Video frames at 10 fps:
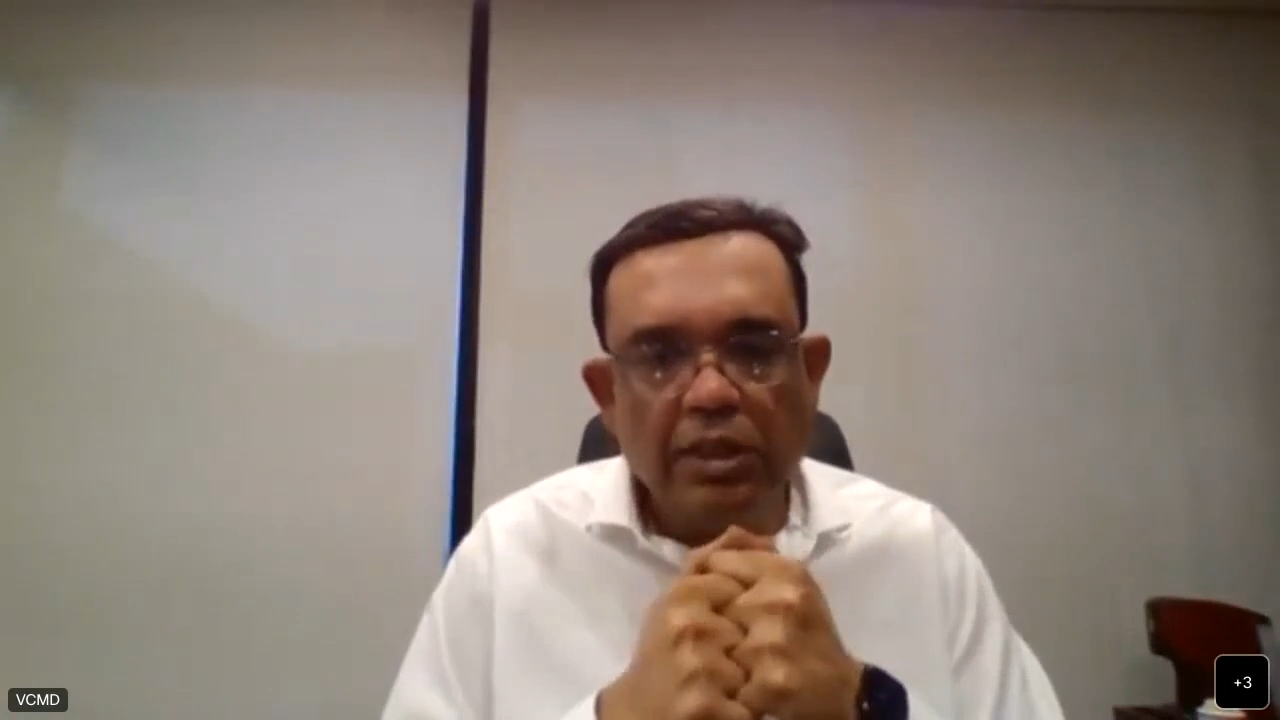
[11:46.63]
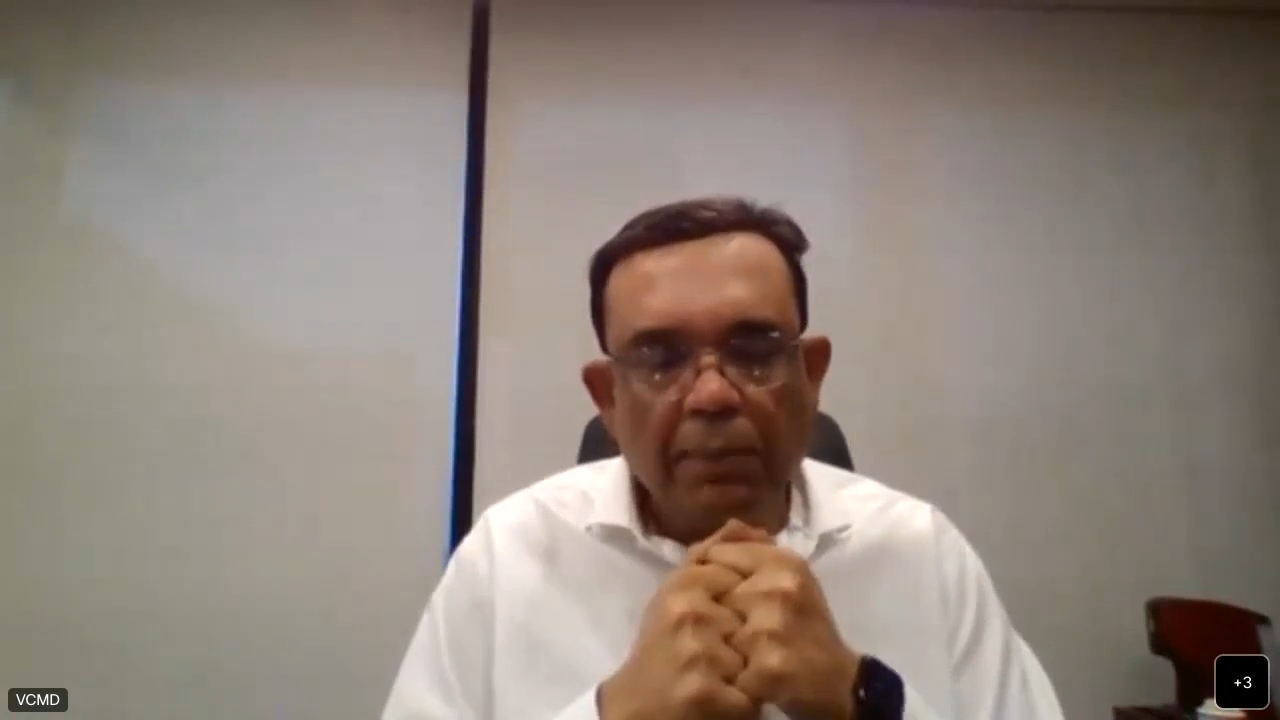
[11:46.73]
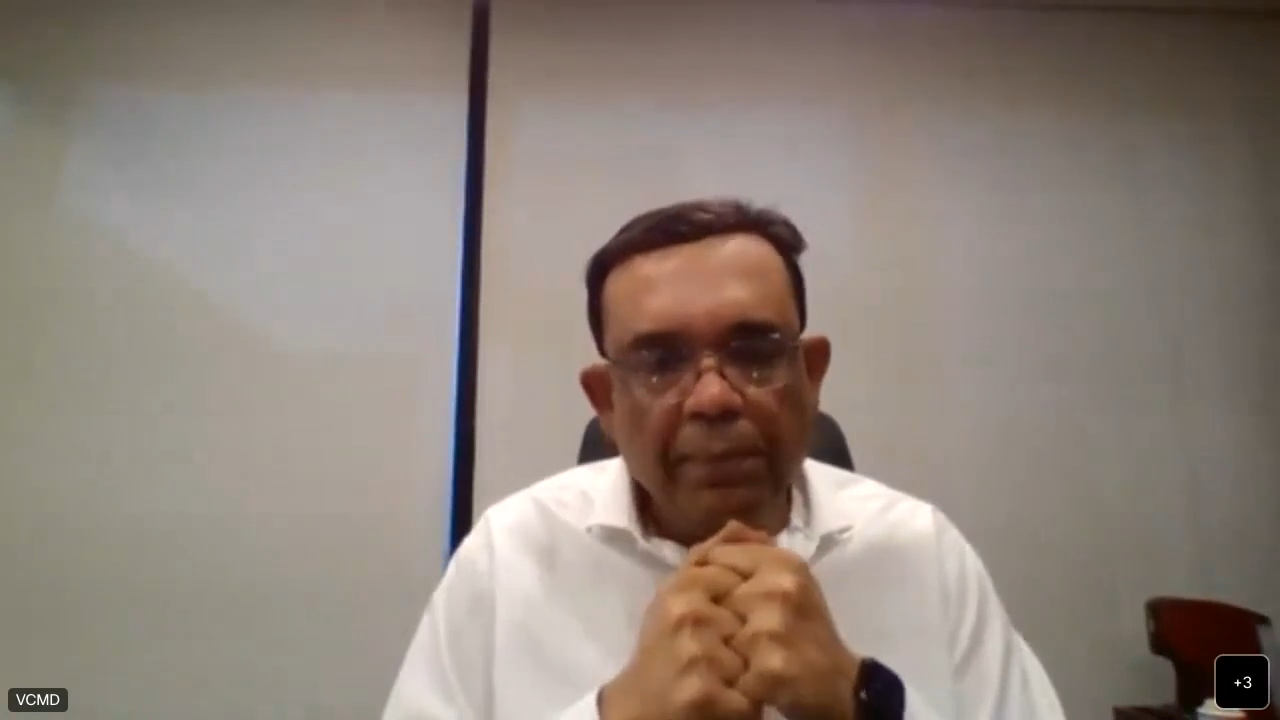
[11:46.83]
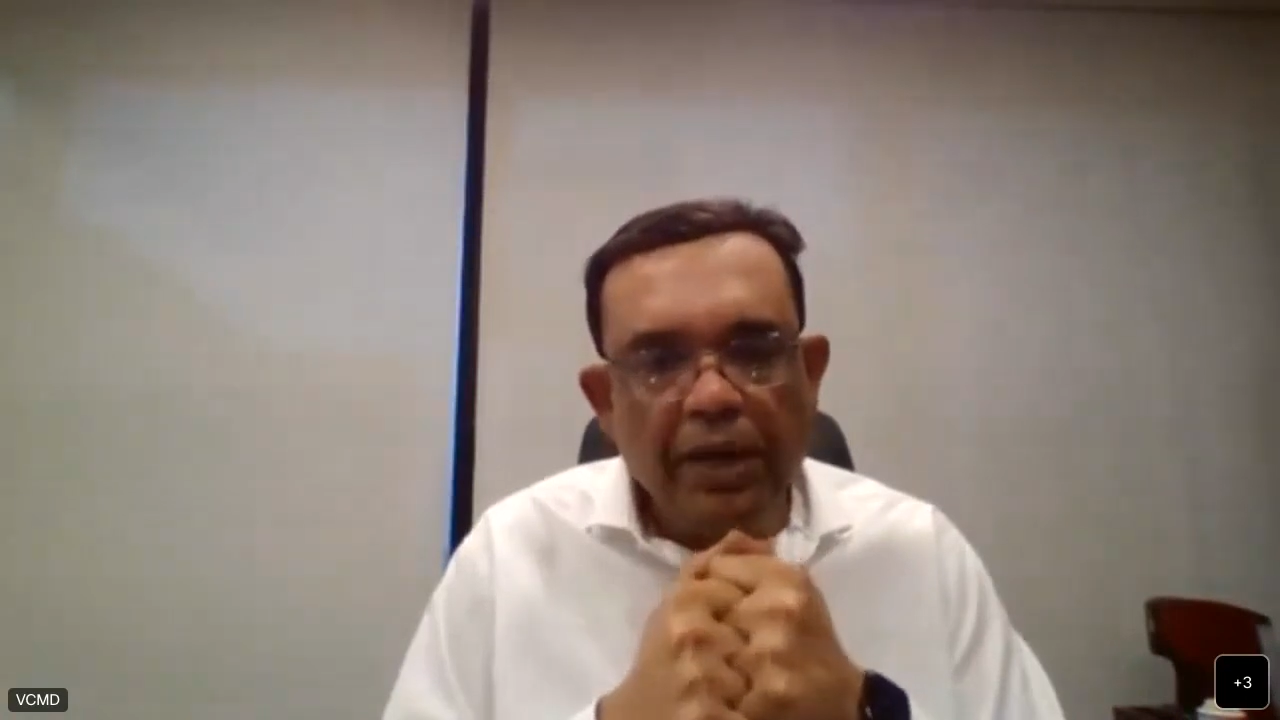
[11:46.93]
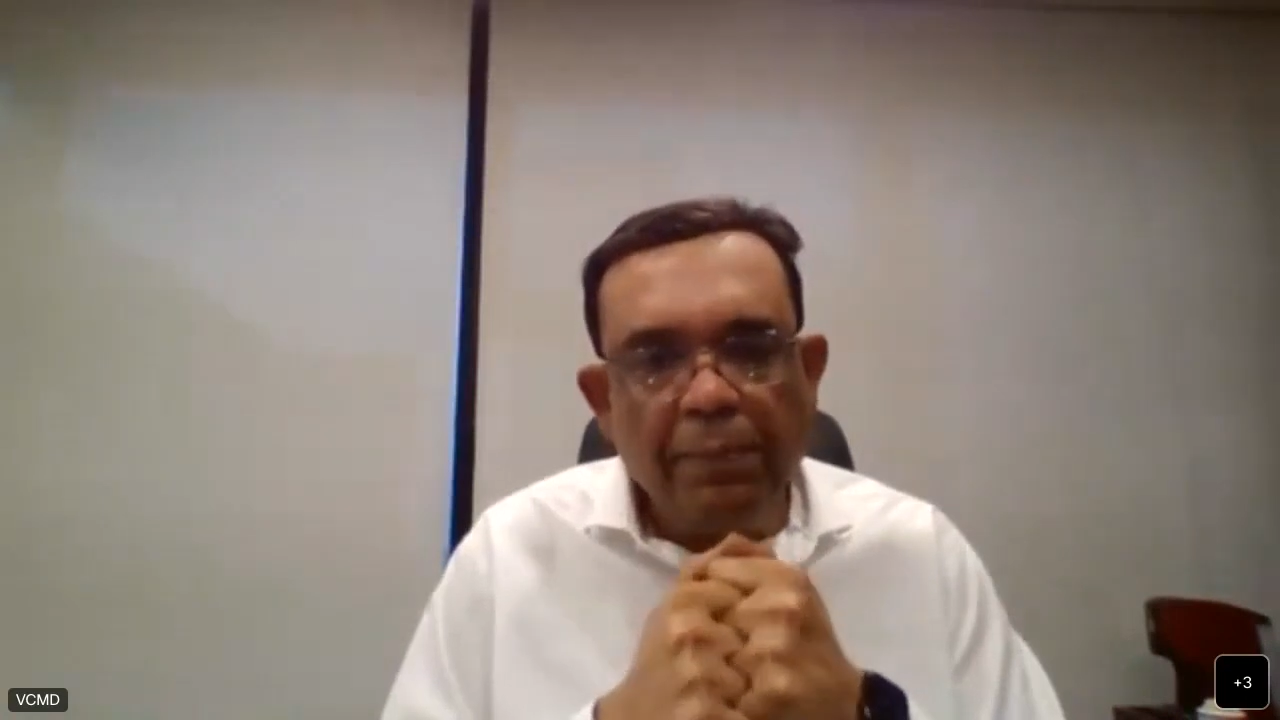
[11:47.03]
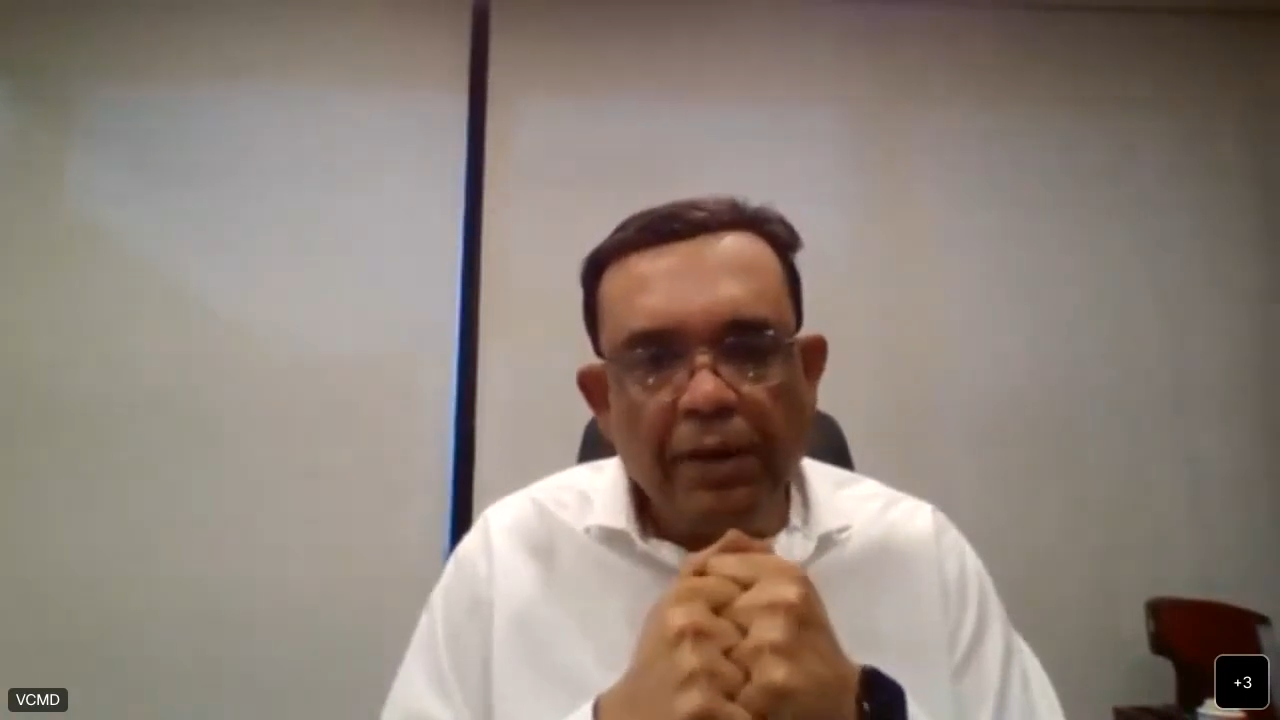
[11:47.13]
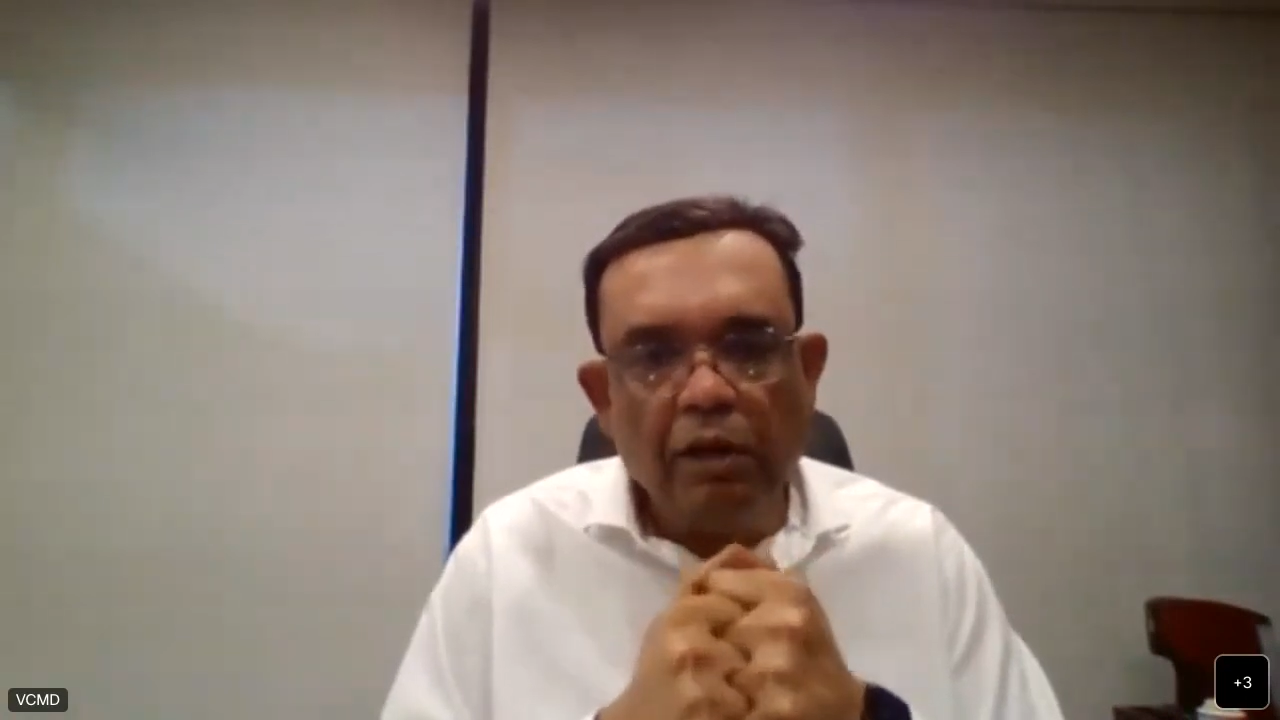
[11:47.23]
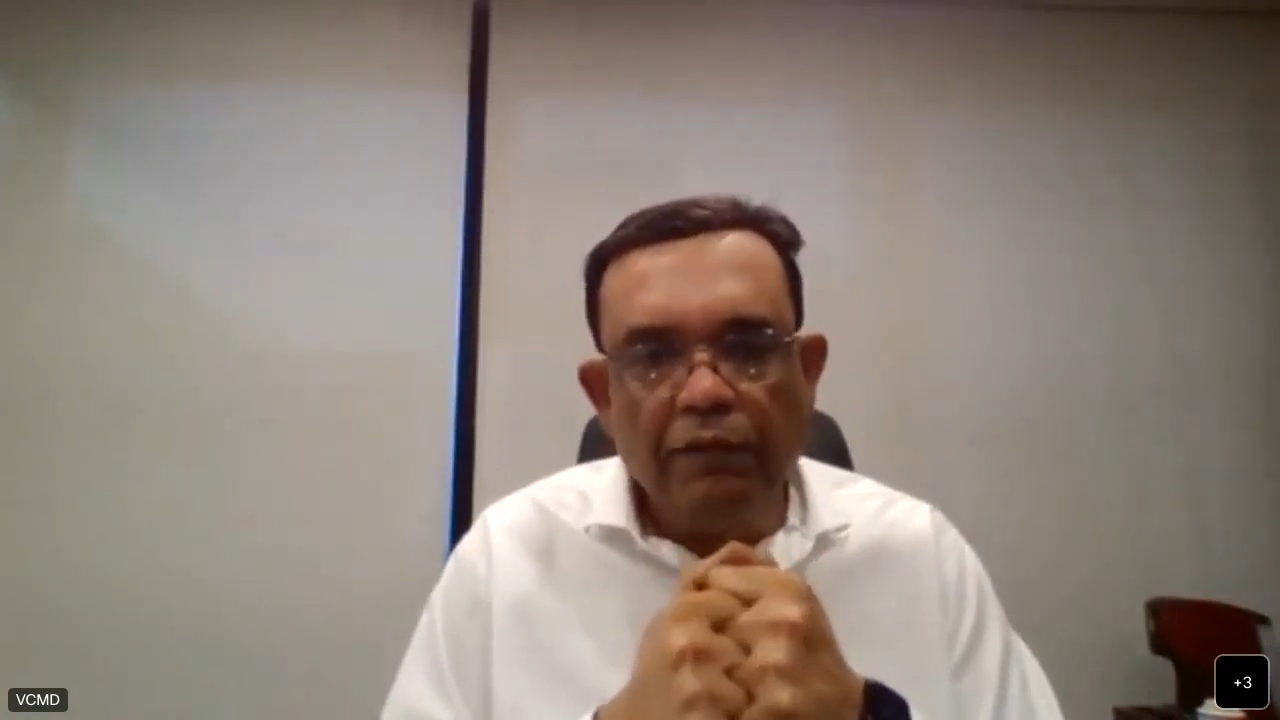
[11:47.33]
the people